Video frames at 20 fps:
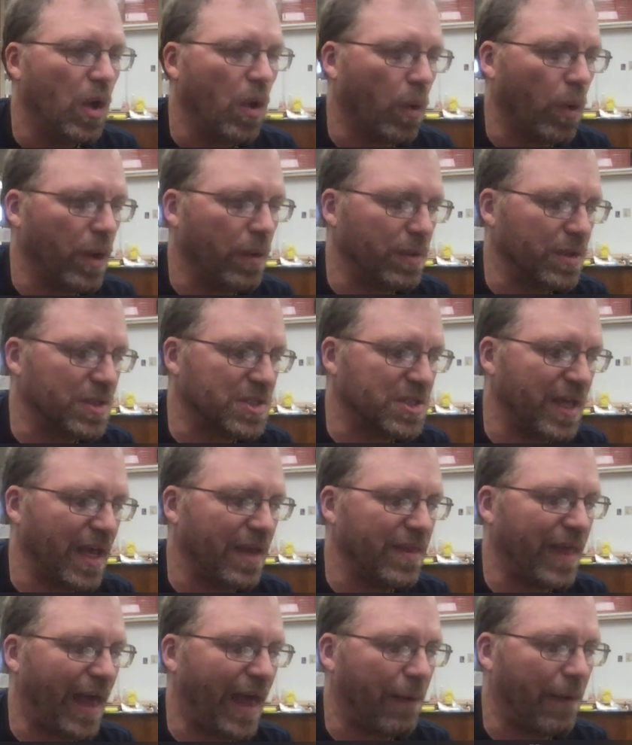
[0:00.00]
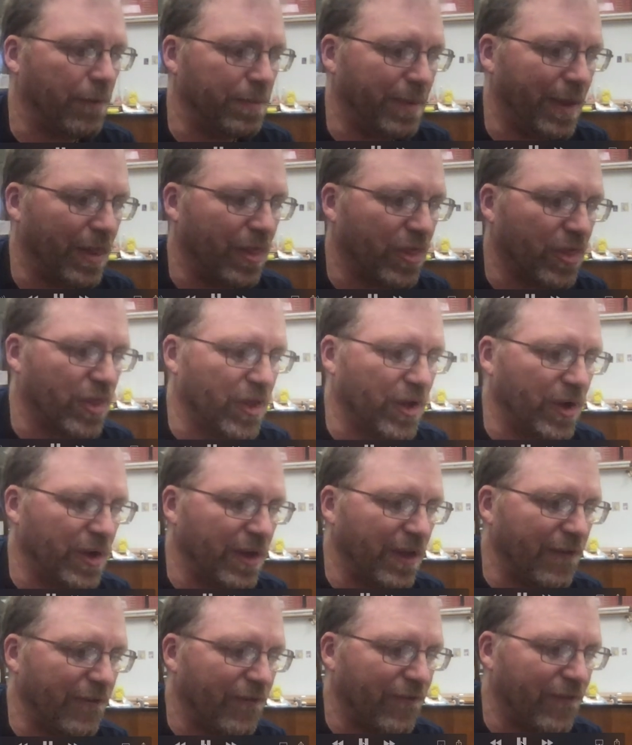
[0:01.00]
we would say that would be
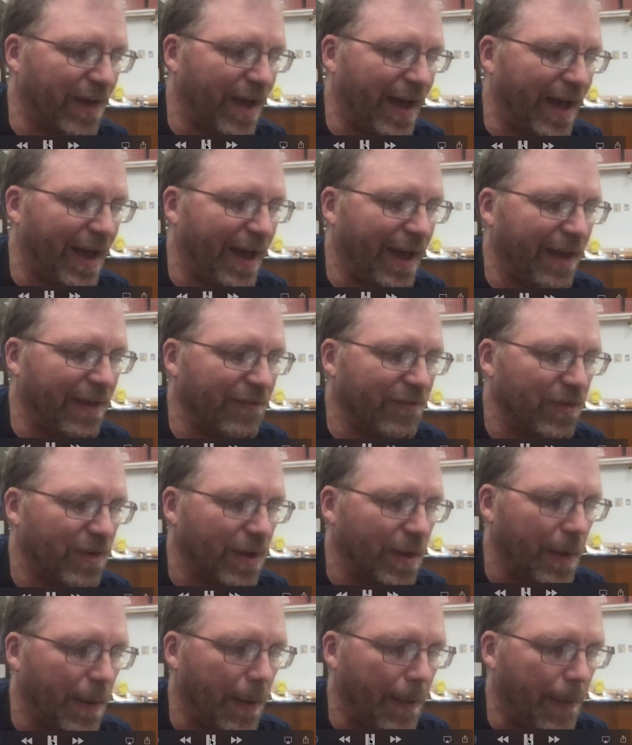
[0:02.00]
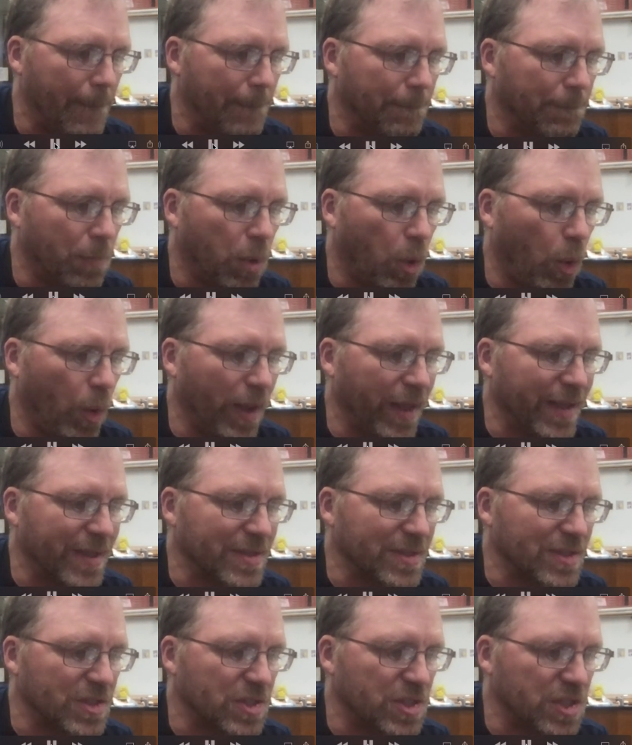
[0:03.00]

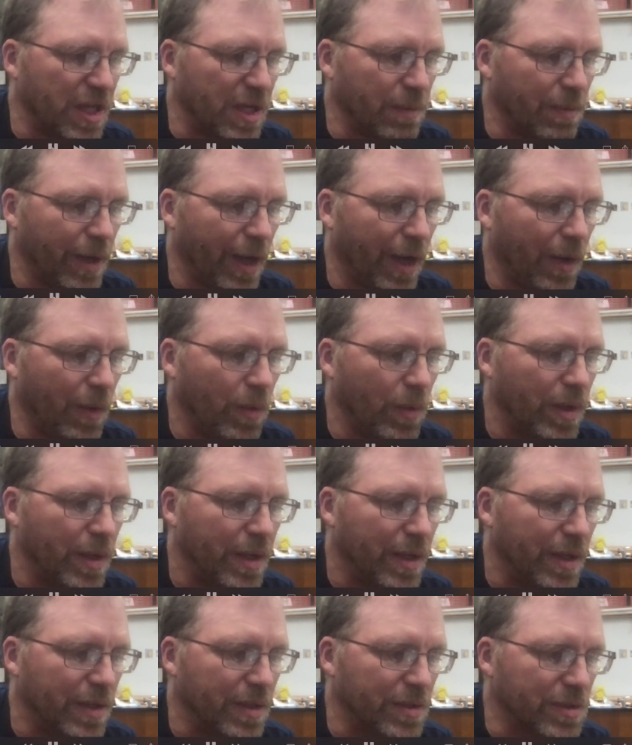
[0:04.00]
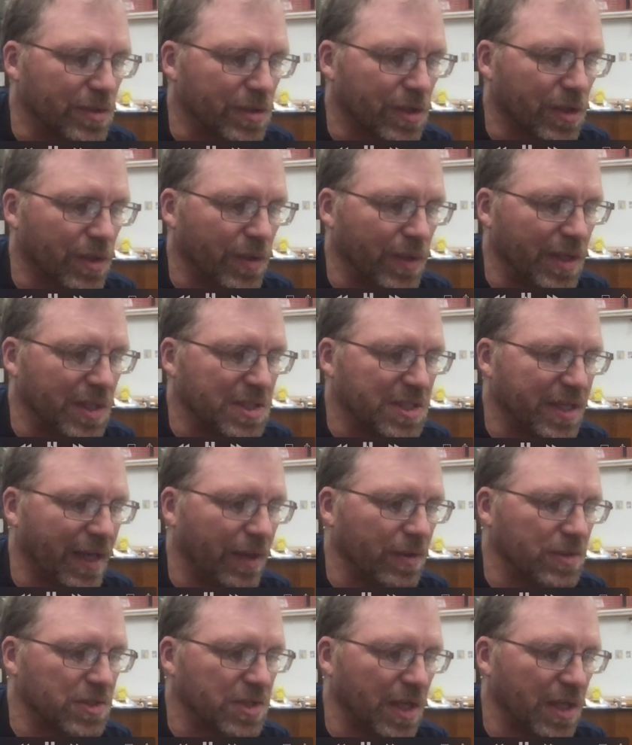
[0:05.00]
35.0 degrees
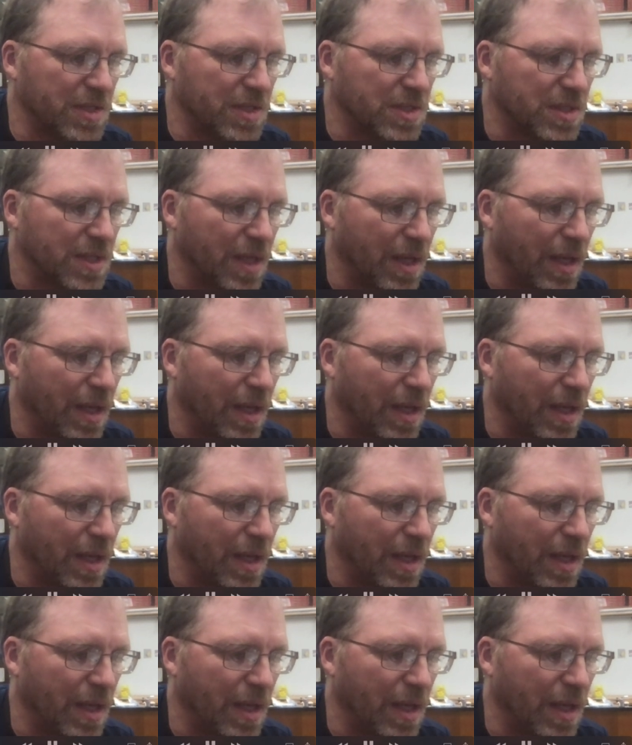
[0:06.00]
Celsius.